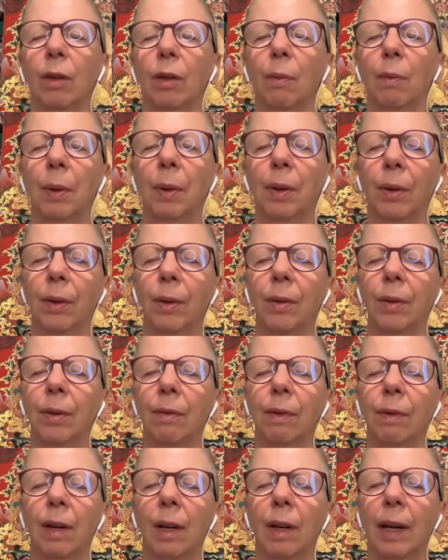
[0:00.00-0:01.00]
of pearls
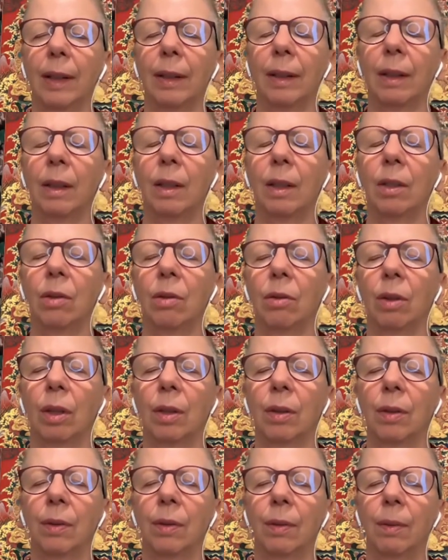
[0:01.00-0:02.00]
of light, and it
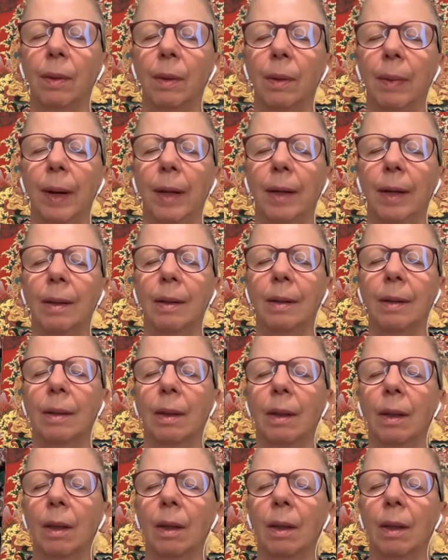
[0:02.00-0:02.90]
stretches from the base